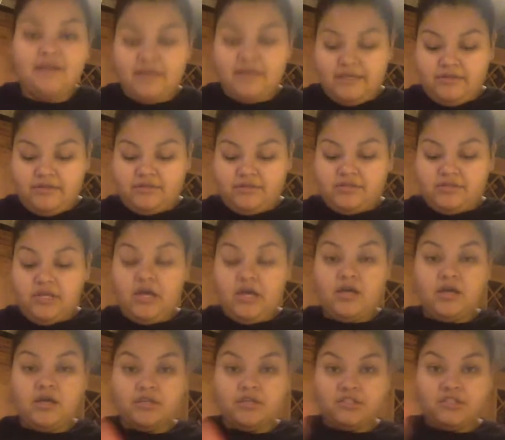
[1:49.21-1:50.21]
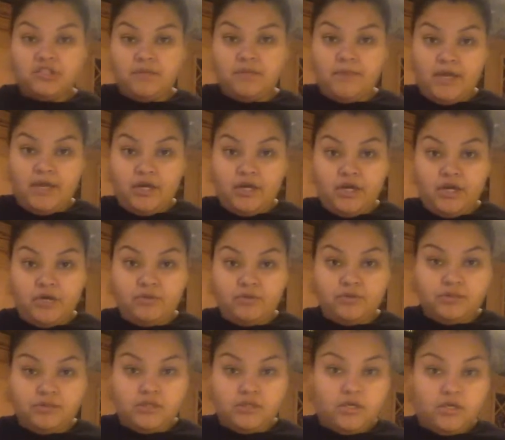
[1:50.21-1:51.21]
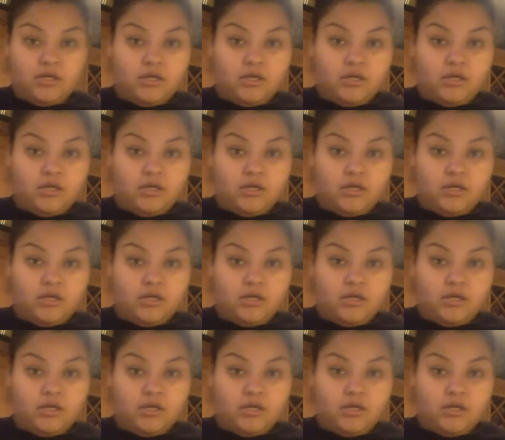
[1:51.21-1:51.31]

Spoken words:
is tomatoes,